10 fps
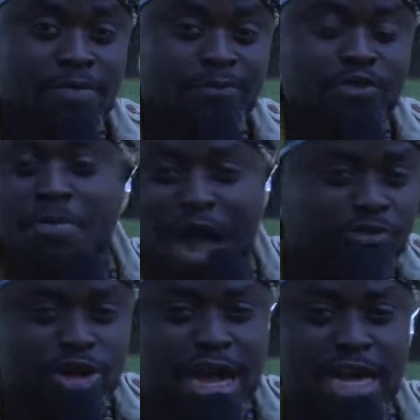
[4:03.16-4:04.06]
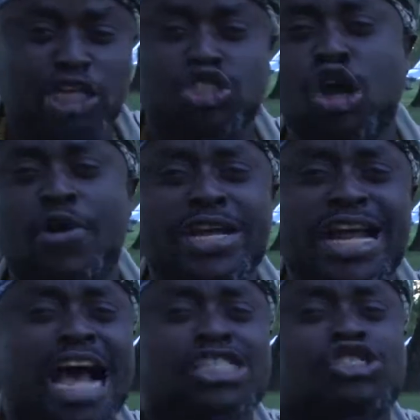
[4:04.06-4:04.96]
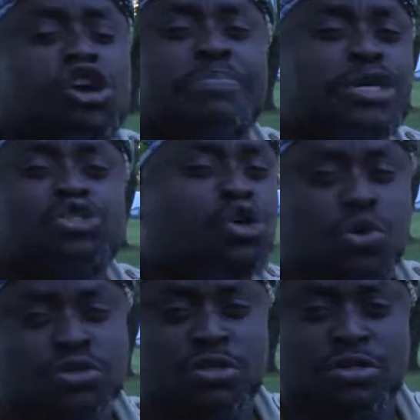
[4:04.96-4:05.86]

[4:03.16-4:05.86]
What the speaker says: from Africa, the story that has not been told.